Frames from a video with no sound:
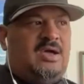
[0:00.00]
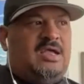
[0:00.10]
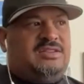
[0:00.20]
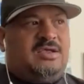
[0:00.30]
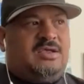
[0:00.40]
I
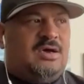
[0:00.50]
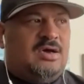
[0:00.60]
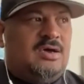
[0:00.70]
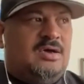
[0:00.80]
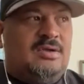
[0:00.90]
think
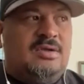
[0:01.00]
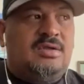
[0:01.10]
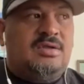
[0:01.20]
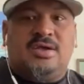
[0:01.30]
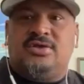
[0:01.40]

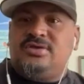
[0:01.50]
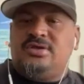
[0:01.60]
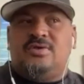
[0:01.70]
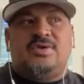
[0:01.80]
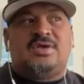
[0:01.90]
because
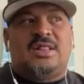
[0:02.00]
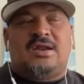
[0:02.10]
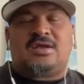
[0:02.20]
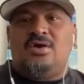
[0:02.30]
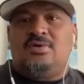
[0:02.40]
there's a
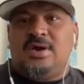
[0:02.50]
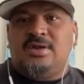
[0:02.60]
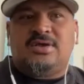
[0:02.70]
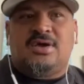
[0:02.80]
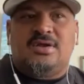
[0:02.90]
lot of
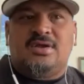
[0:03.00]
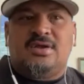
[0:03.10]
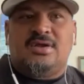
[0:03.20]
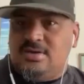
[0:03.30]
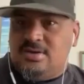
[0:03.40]
coconuts
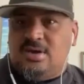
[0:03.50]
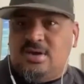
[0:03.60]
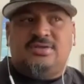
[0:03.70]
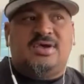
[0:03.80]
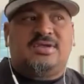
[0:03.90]
on
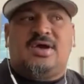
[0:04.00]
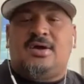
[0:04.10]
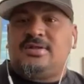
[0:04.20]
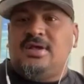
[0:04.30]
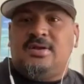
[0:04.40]

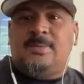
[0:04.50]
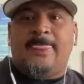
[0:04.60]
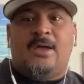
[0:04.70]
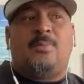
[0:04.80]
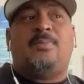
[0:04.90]
TikTok that
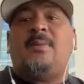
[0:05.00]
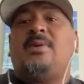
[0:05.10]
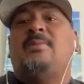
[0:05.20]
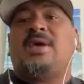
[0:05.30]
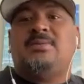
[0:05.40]
are
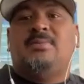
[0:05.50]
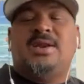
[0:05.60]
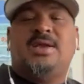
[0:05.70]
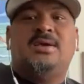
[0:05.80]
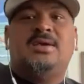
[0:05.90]
probably making money.